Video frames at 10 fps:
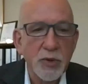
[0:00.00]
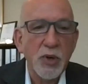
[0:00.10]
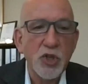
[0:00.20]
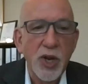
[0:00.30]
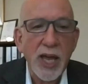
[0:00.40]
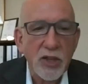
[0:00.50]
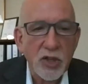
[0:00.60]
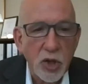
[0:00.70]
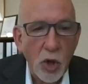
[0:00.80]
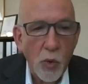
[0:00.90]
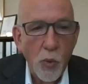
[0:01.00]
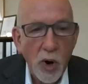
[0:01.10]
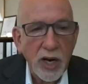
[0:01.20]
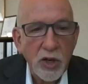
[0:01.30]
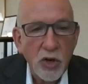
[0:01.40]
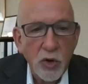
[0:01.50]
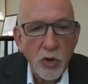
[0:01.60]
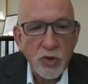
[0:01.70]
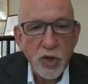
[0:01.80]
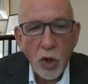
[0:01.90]
But you get this loan. What can you
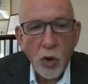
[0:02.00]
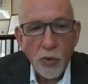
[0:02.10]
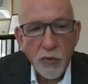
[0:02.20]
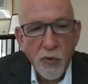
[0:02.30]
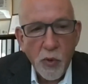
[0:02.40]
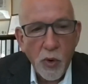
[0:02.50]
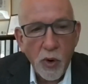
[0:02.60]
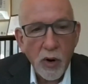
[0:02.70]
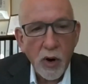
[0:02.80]
use the loan for?